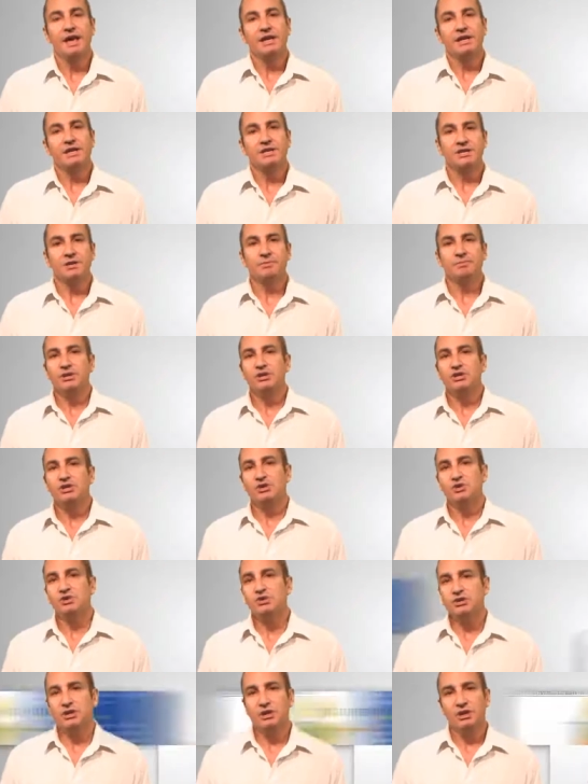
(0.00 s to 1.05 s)
Simply
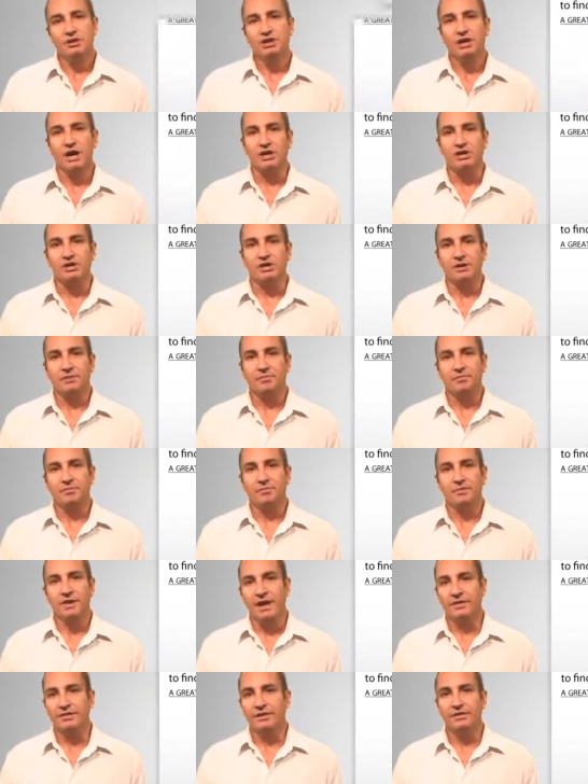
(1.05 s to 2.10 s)
choose the location
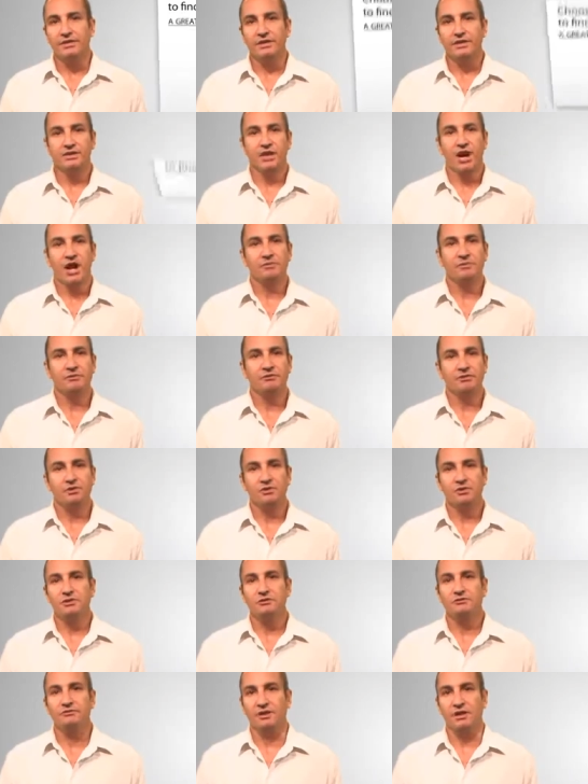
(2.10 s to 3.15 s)
and then the type of food
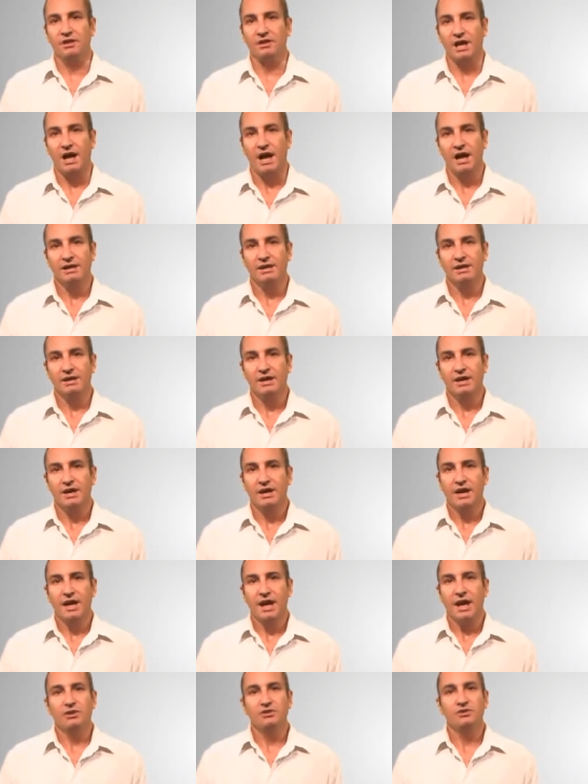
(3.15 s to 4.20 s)
you feel like,
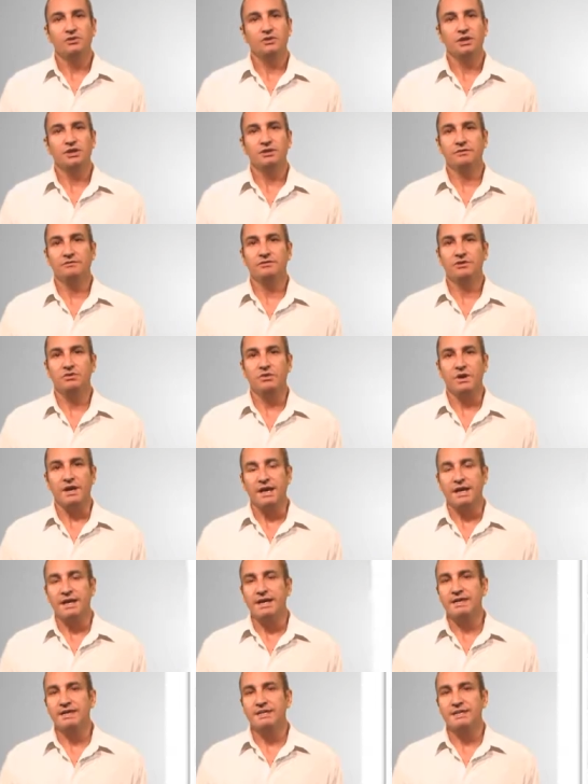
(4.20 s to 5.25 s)
and you'll get to view
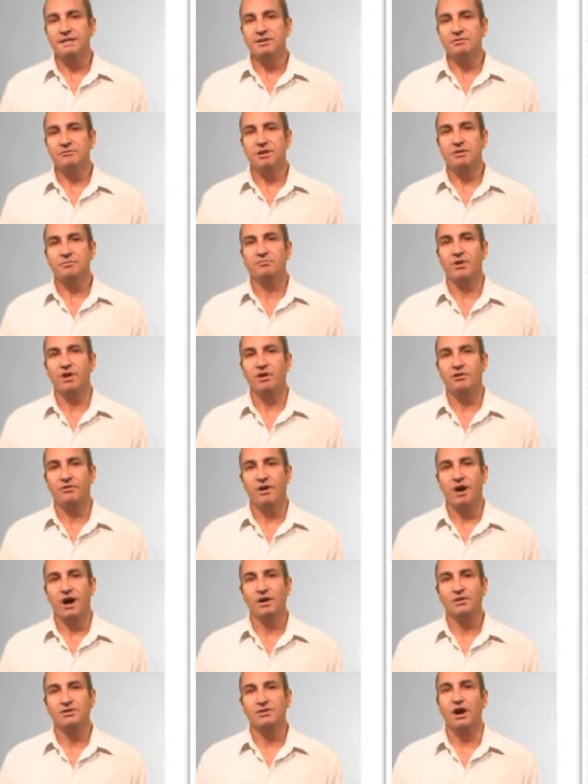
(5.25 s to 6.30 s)
easy-to-read
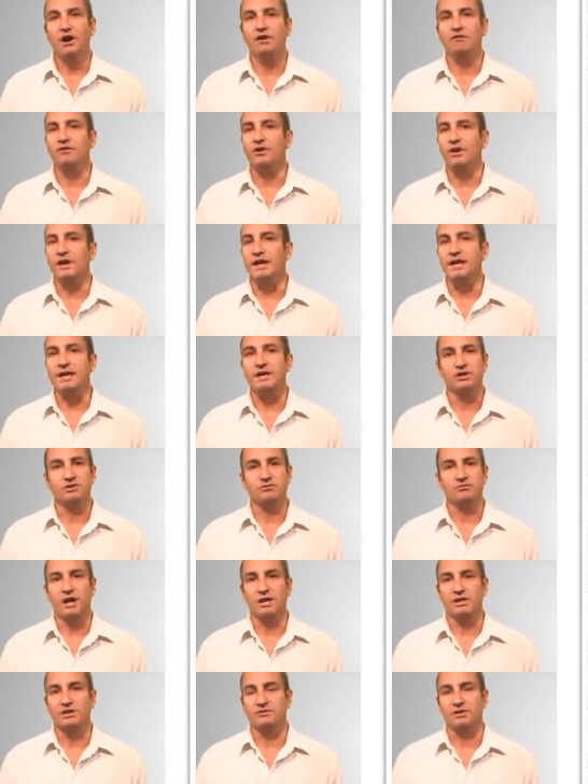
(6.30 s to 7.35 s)
profiles for each
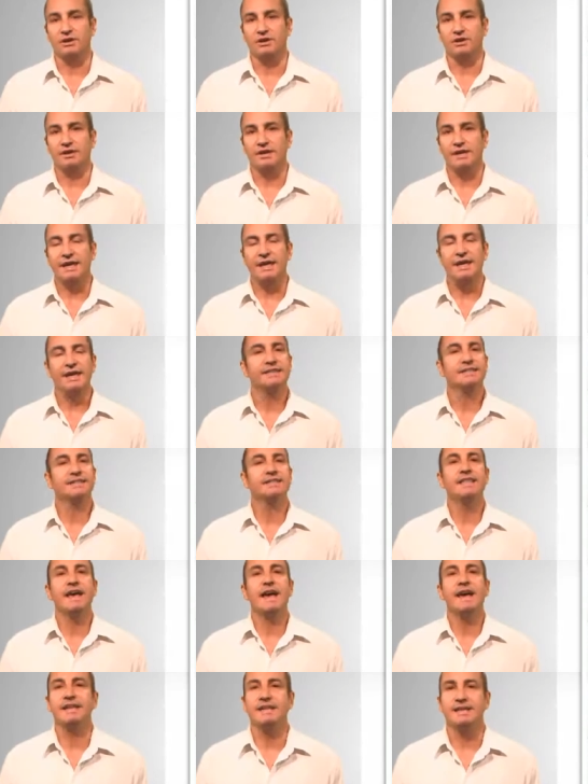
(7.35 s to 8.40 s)
restaurant. It's
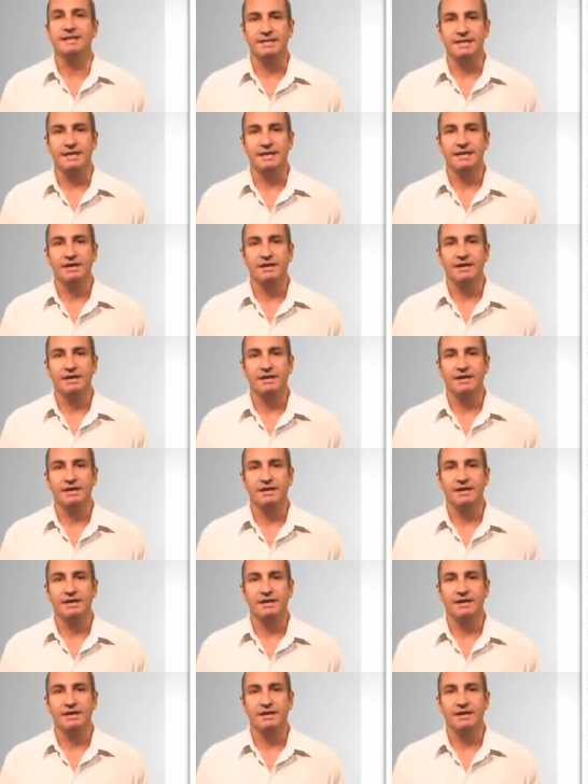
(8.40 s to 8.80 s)
that easy.